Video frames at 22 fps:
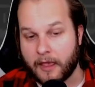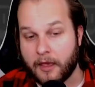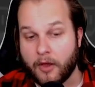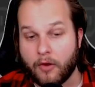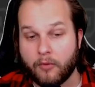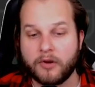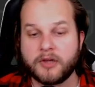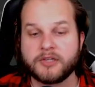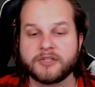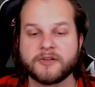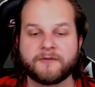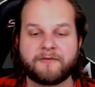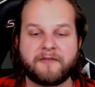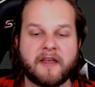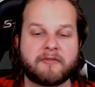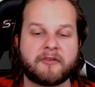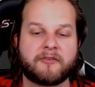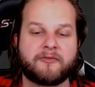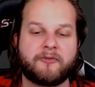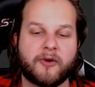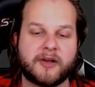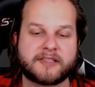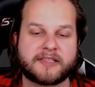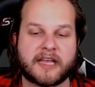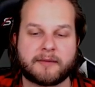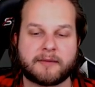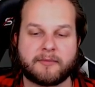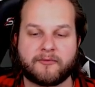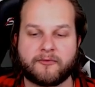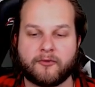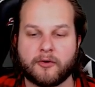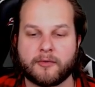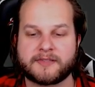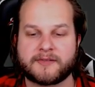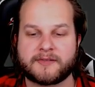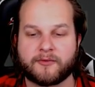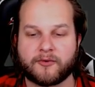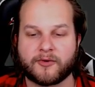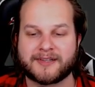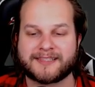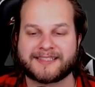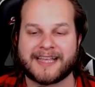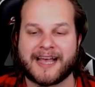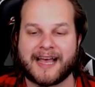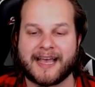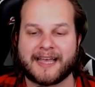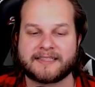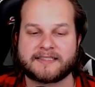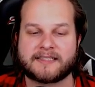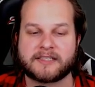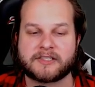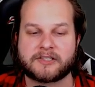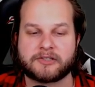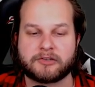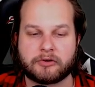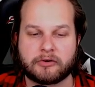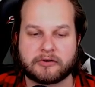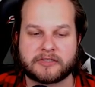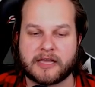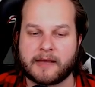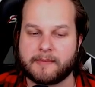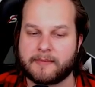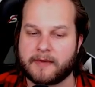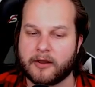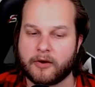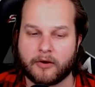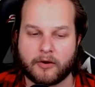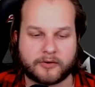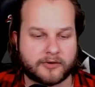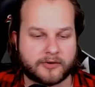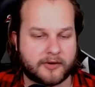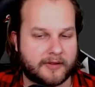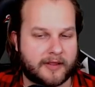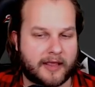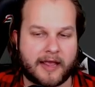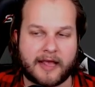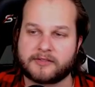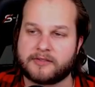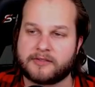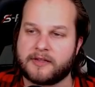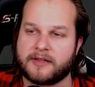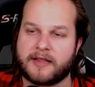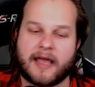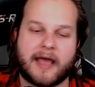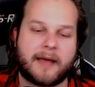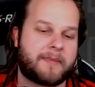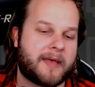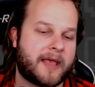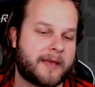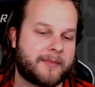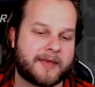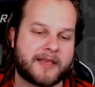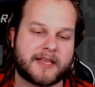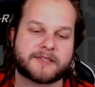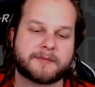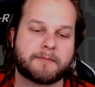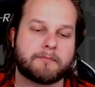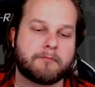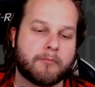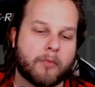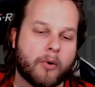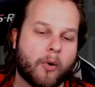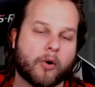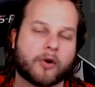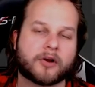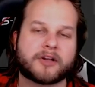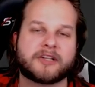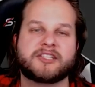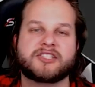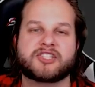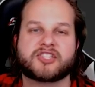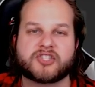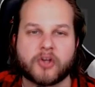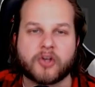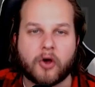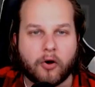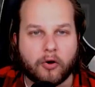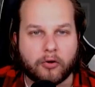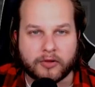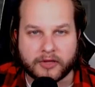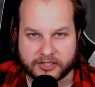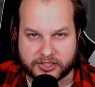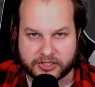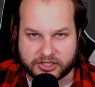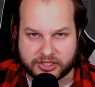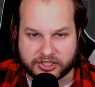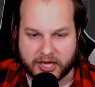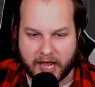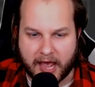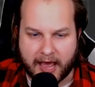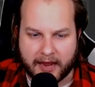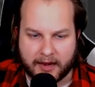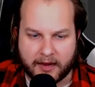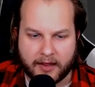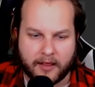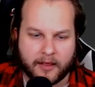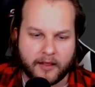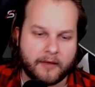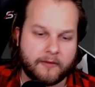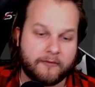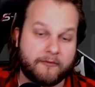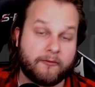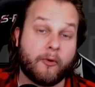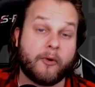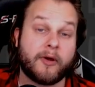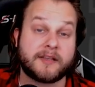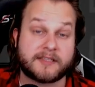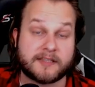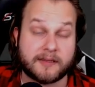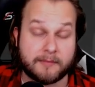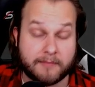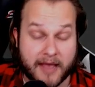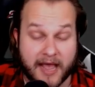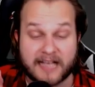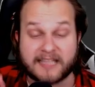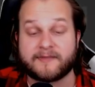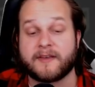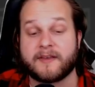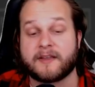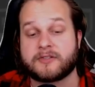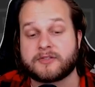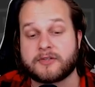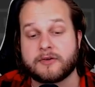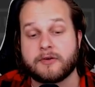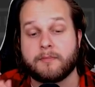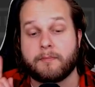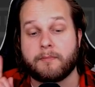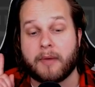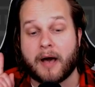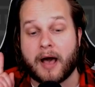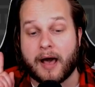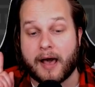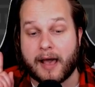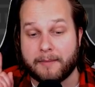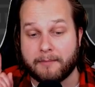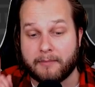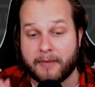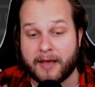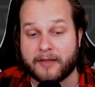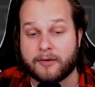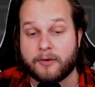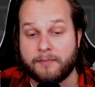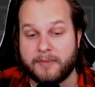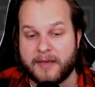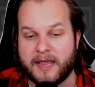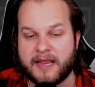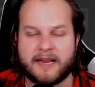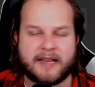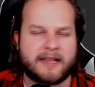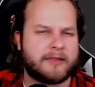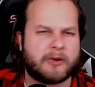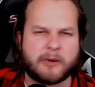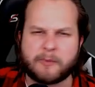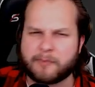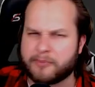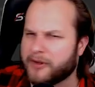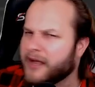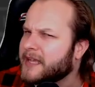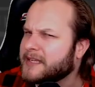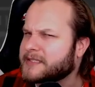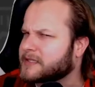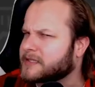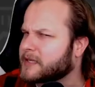What is your favorite voice acting performance for a scientist nerd type character? And the answer to that, baby, is Mordin Solus chat voiced in Mass Effect 2 by Michael Beattie, and they replaced